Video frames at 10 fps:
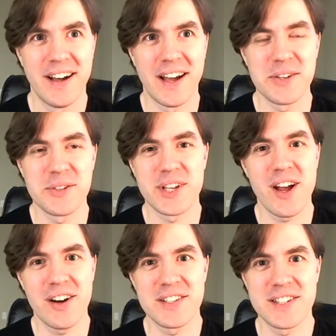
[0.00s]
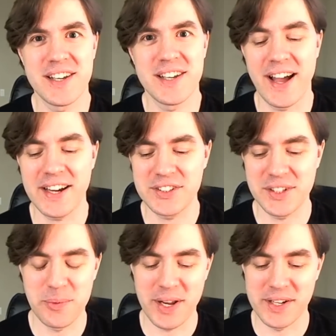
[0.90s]
I use yeah. ERC. I
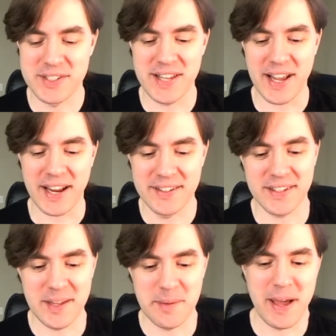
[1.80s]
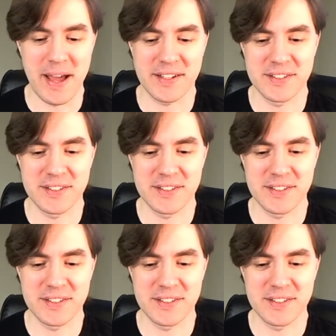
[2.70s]
actually run a second Emacs.